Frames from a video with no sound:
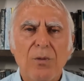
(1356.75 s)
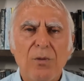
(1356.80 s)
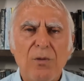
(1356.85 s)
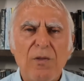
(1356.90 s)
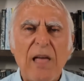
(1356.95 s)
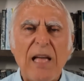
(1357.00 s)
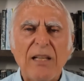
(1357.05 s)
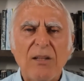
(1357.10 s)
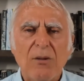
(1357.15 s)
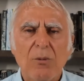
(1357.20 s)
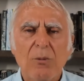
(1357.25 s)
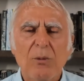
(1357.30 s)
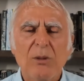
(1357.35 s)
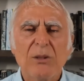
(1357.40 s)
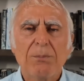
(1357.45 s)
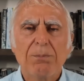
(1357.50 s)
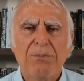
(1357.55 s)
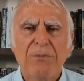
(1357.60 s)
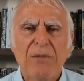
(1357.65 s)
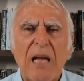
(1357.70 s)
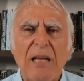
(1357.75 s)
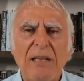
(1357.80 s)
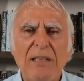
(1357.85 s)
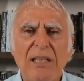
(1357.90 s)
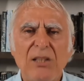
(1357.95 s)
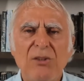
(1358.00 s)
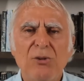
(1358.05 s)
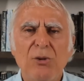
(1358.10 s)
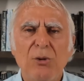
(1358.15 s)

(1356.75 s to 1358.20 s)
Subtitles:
that was done in